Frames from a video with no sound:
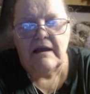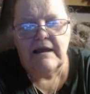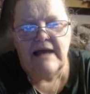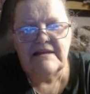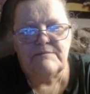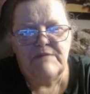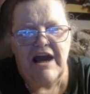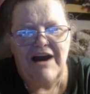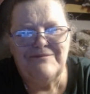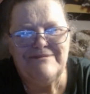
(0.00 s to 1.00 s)
cat's
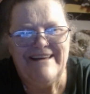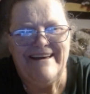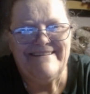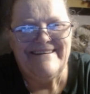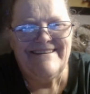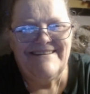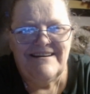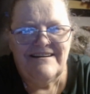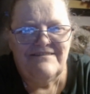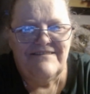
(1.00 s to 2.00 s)
meow blanket.
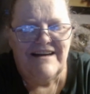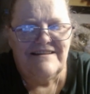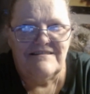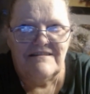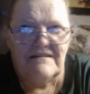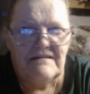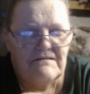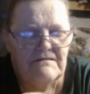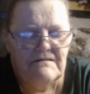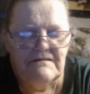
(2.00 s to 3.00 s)
Finally,
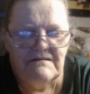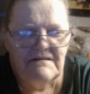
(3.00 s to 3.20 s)
whew.